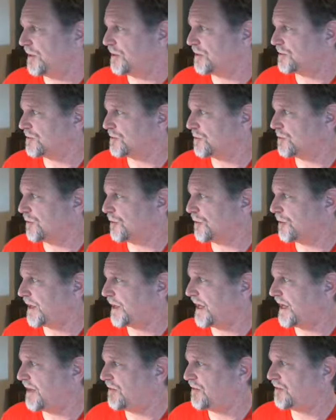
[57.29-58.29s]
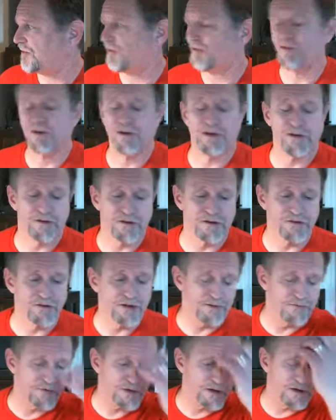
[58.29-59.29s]
So in her case, she does
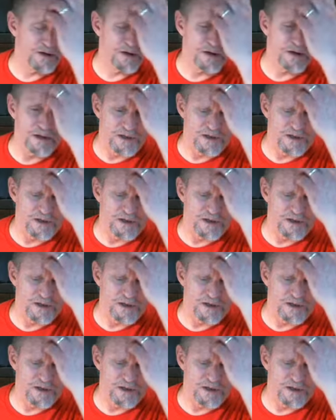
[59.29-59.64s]
have a